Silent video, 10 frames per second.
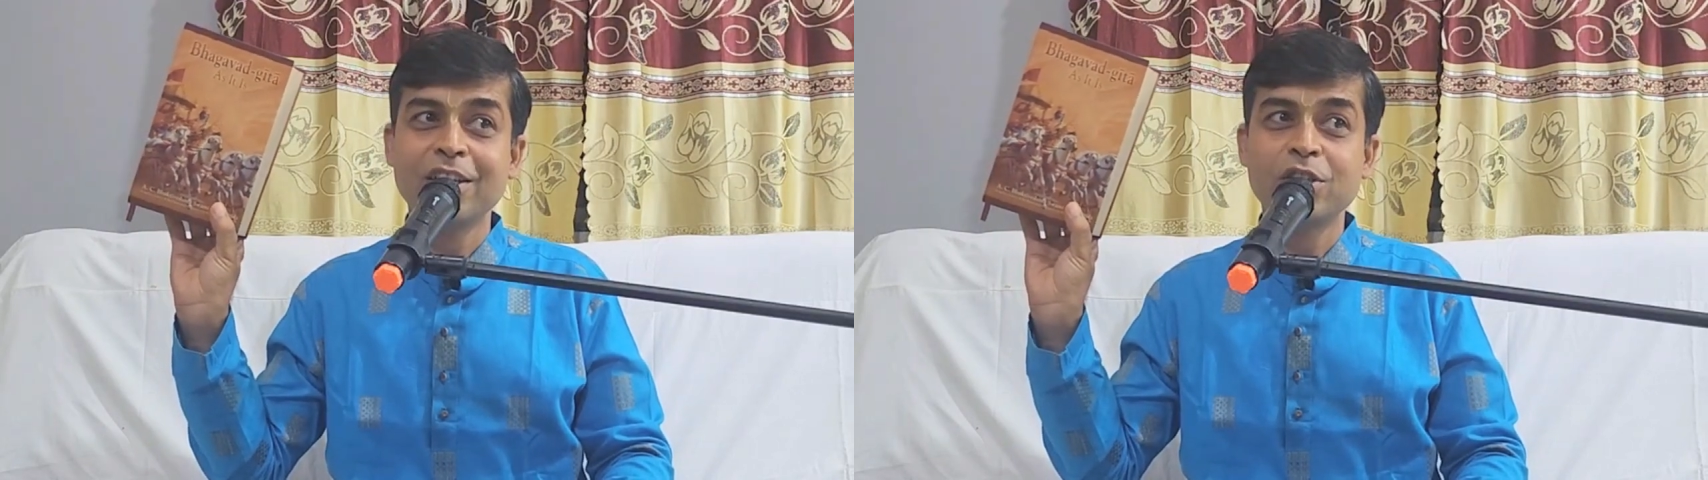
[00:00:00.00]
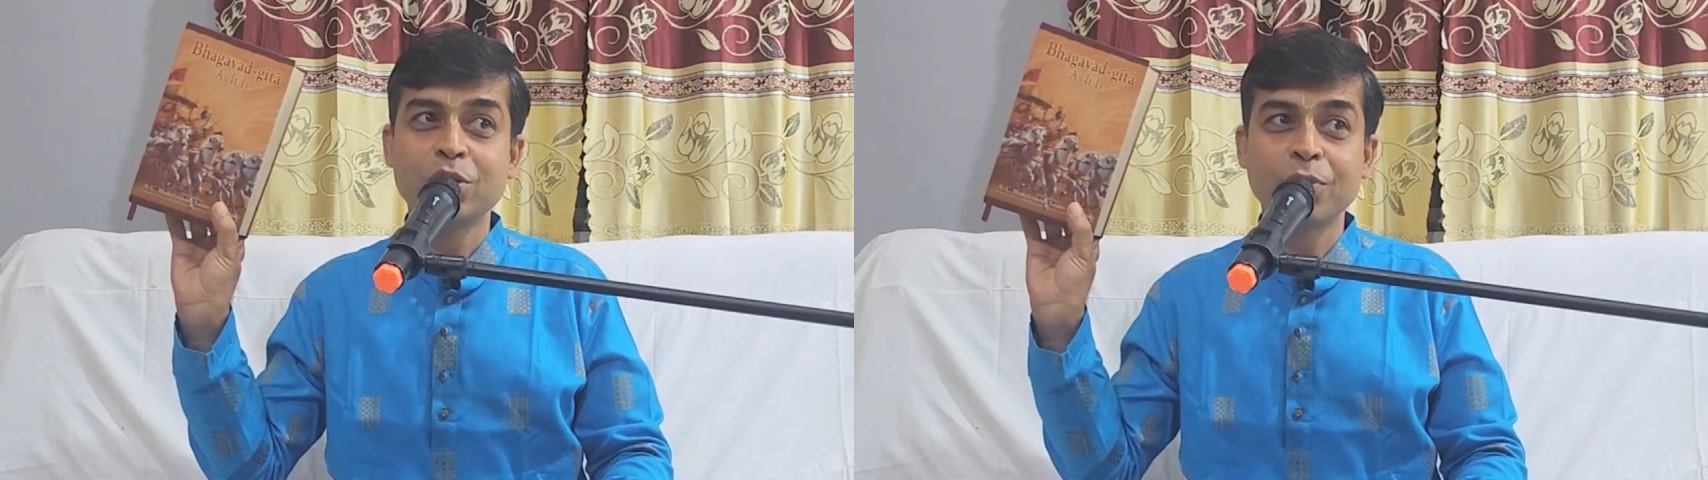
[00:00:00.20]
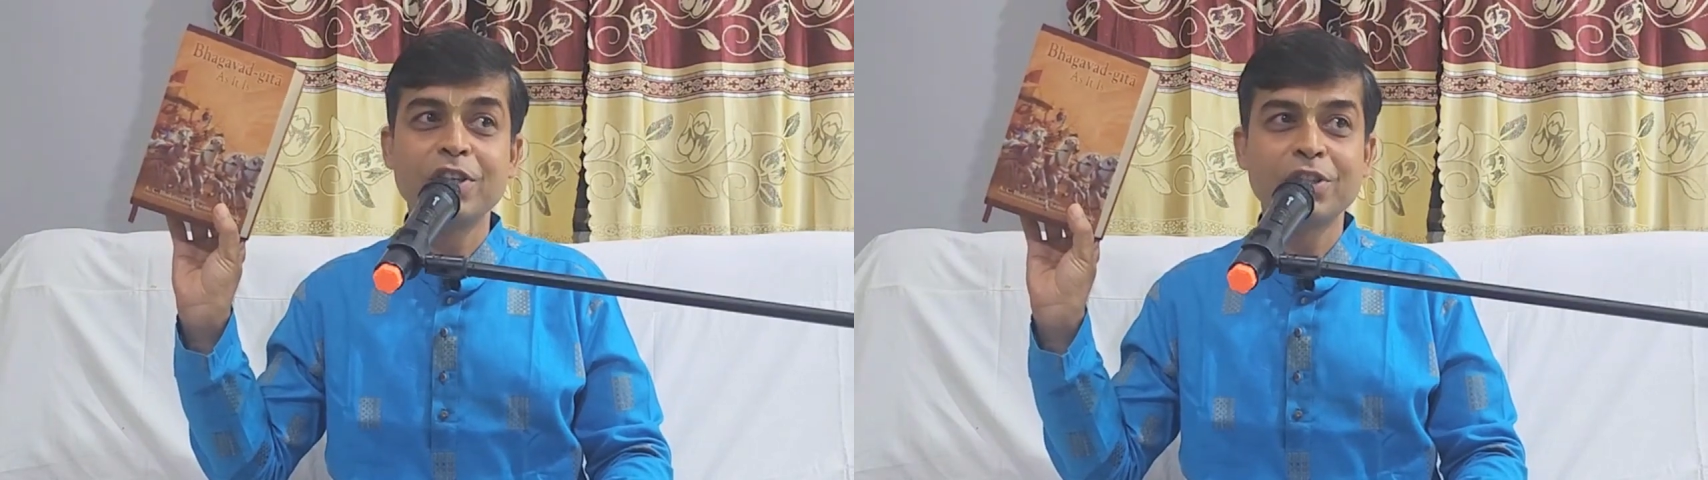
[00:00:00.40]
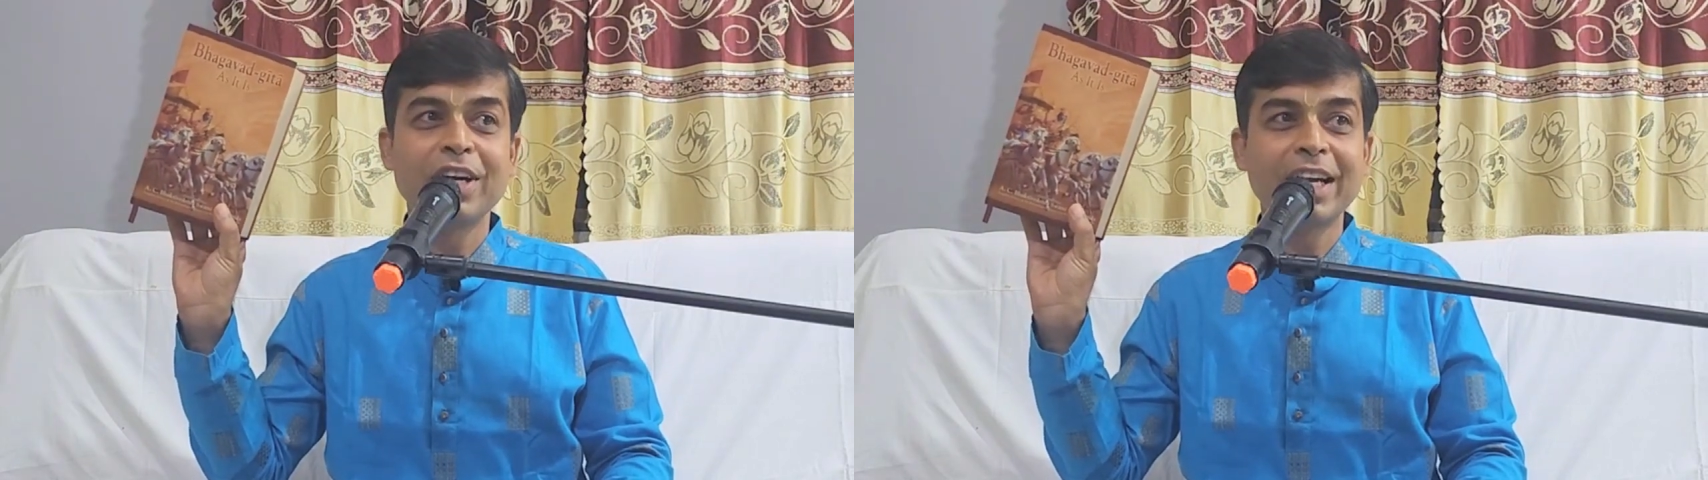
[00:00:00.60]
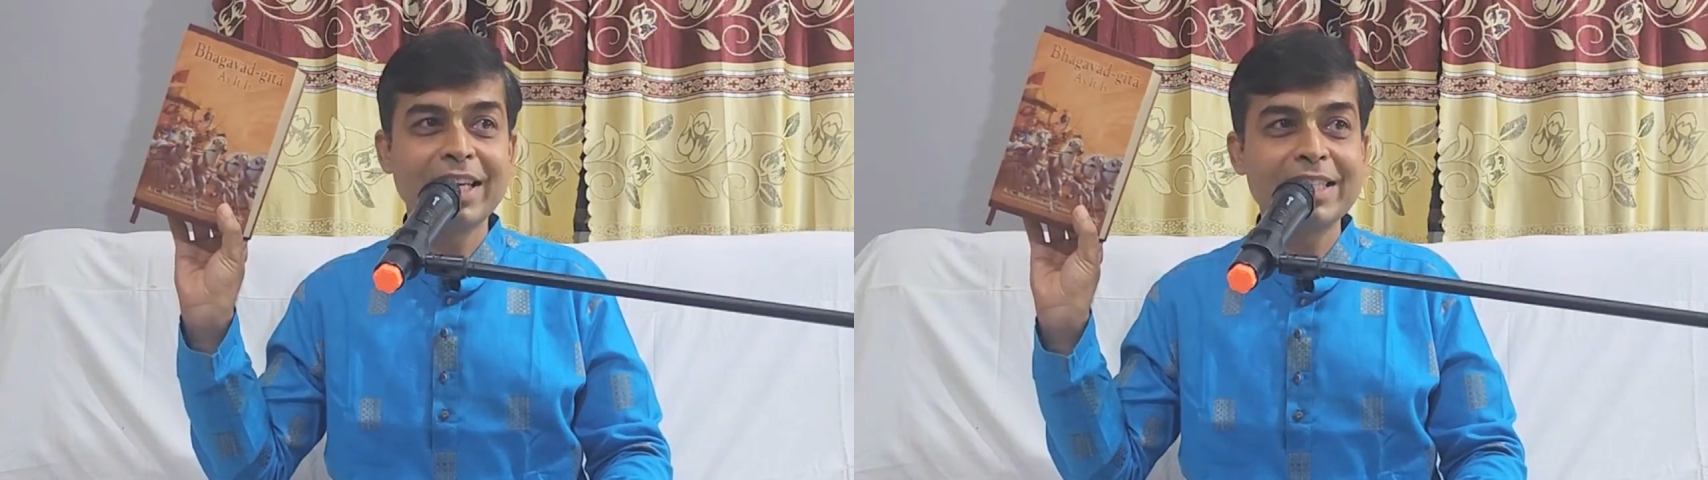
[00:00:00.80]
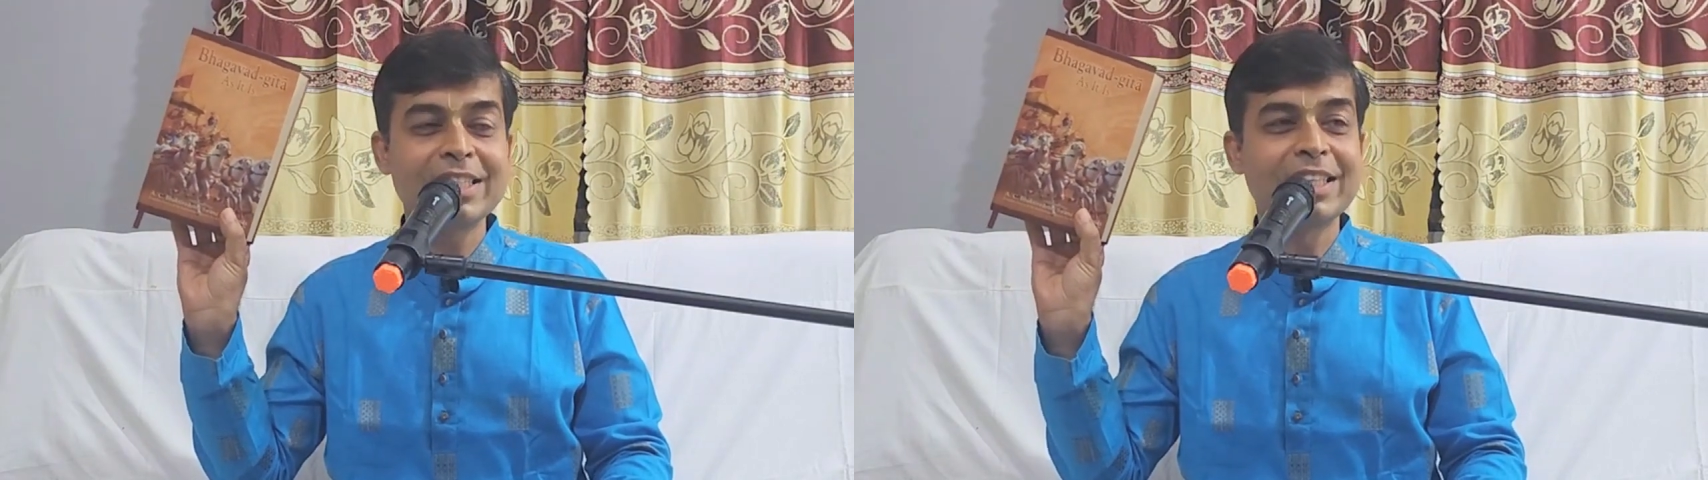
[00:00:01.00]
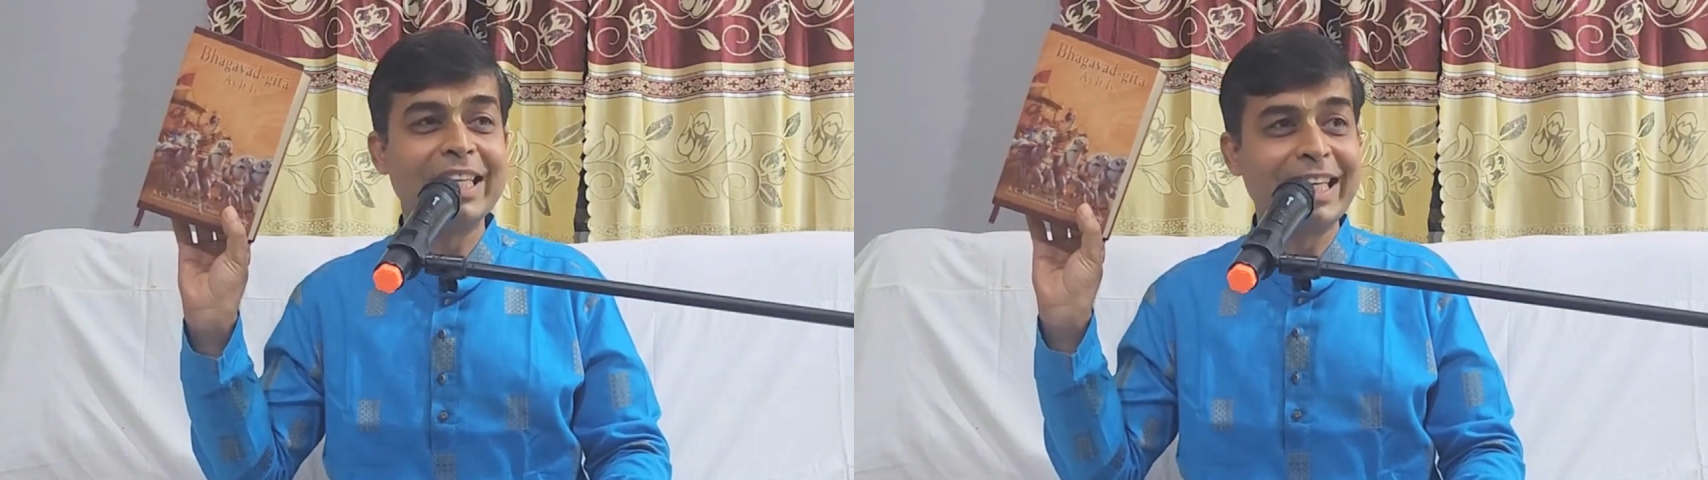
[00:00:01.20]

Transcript: So we should at least